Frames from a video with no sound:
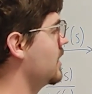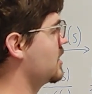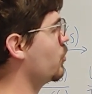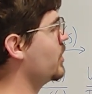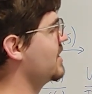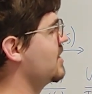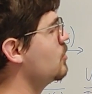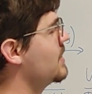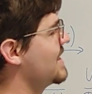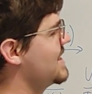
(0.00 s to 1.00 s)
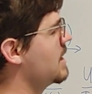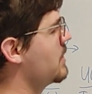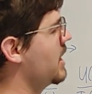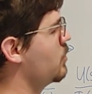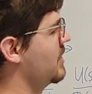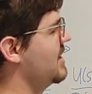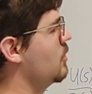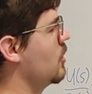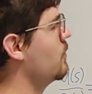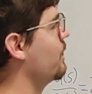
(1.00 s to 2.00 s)
so we assume that sigma equals
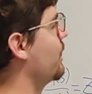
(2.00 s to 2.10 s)
0,